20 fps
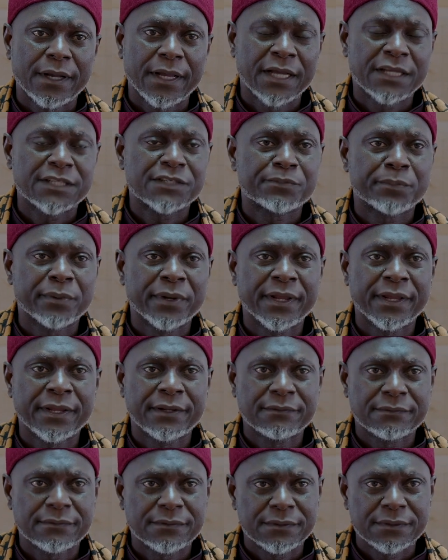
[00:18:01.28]

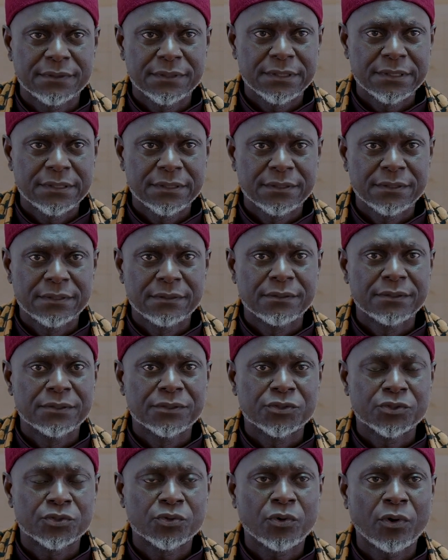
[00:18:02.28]
explained
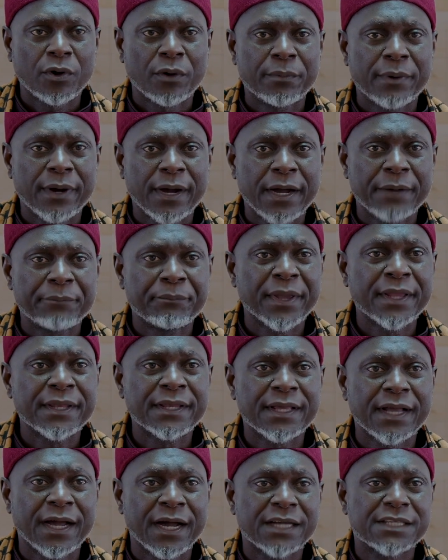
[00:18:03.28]
to cover
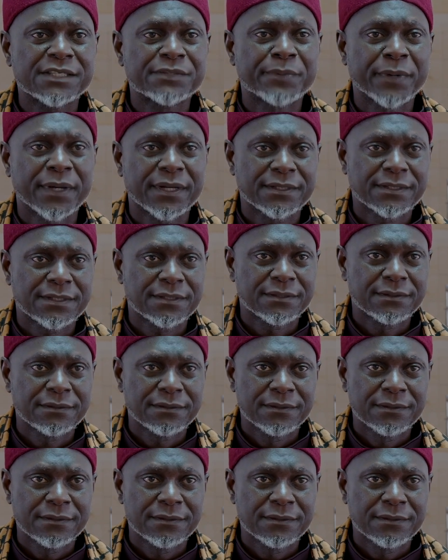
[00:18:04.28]
many aspects